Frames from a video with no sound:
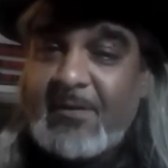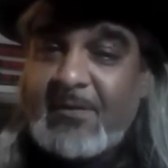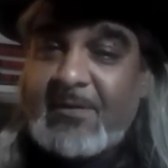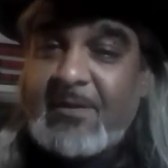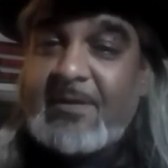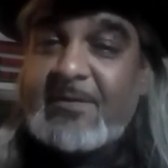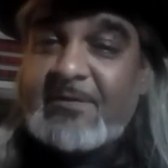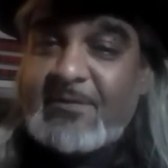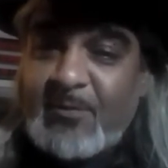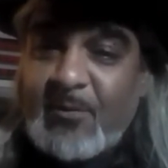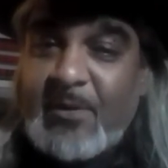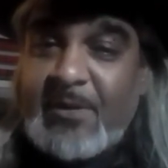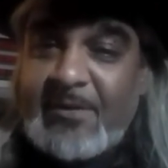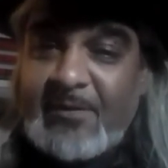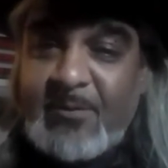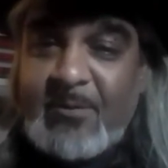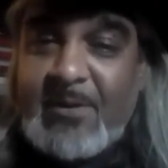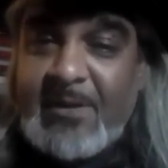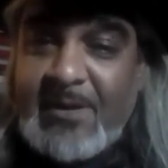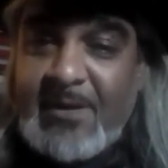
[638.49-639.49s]
that it's
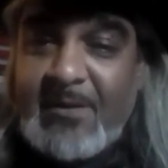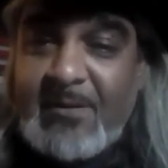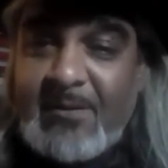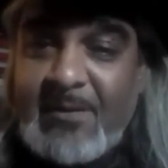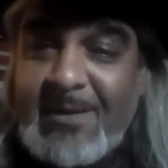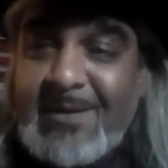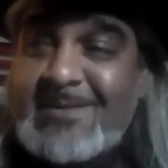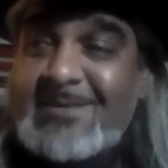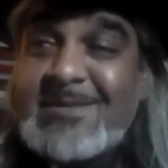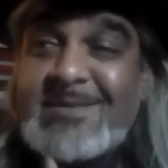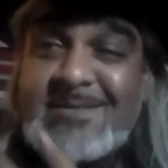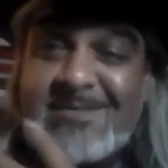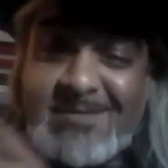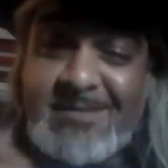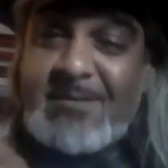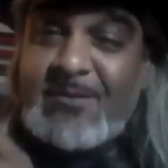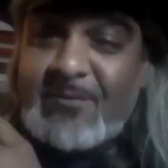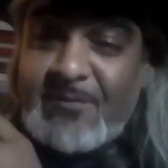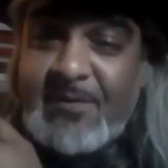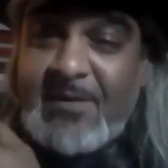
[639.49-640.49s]
2020 and she's
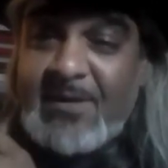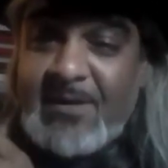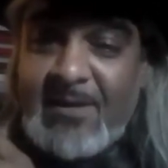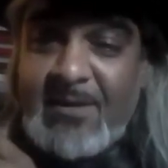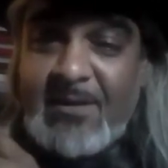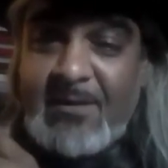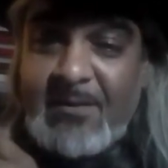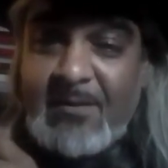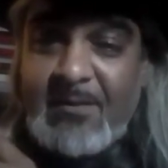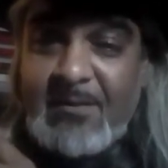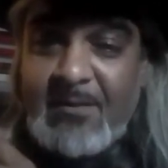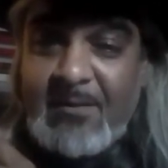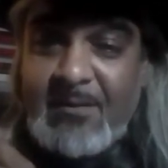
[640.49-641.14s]
still fucking there.